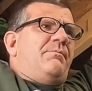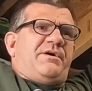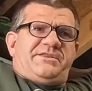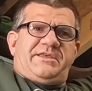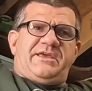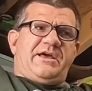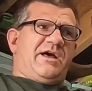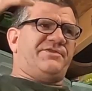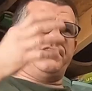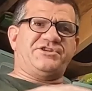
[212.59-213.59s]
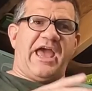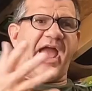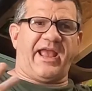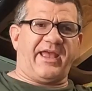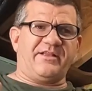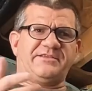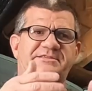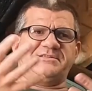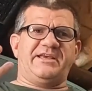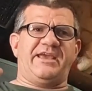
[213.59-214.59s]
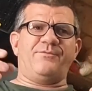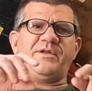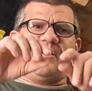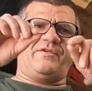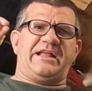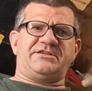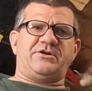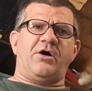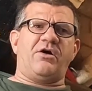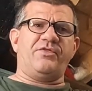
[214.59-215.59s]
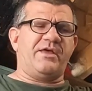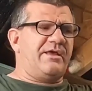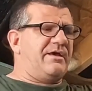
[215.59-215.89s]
but the jacket, sleeve, whatever that's called,